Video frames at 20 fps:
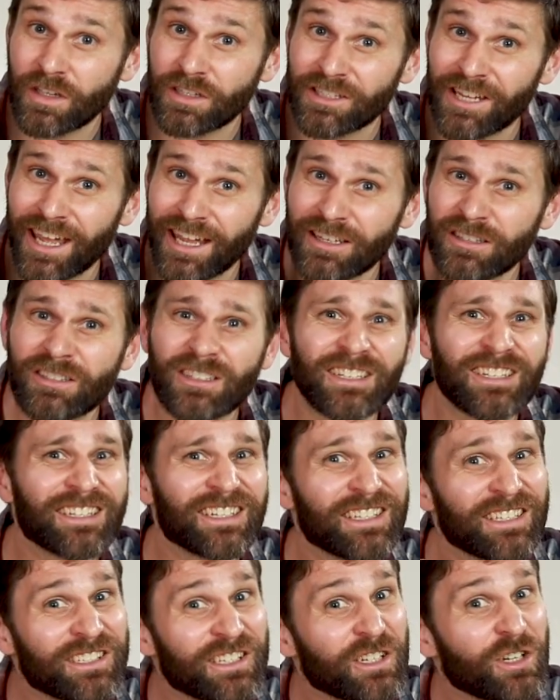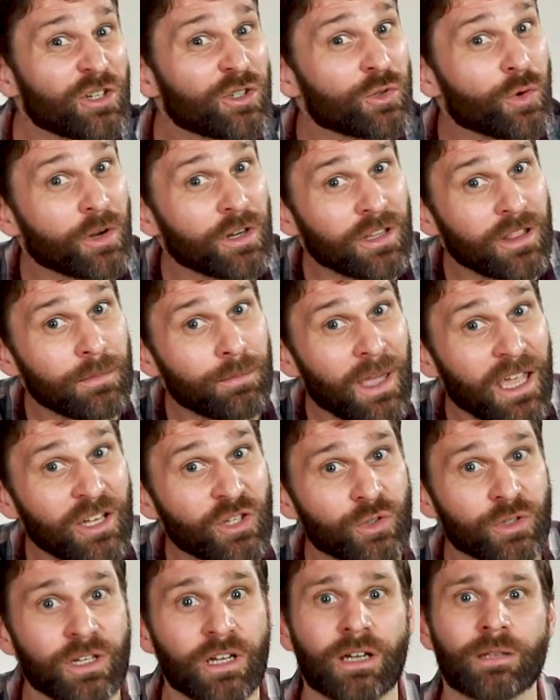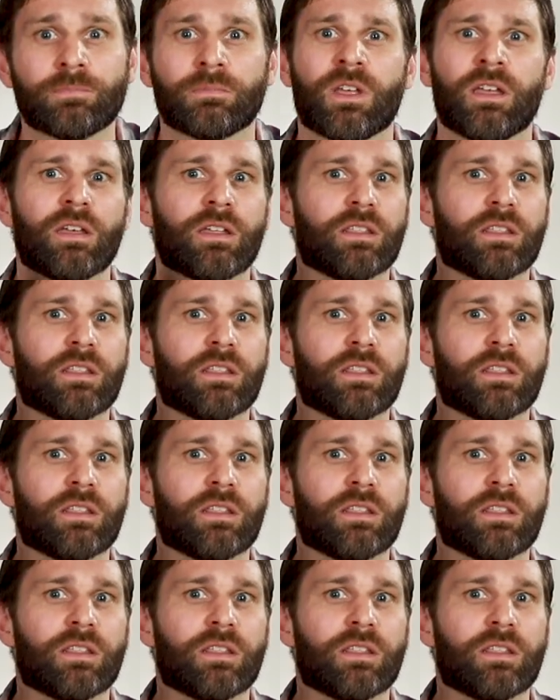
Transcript: the channel, consider joining the Patreon.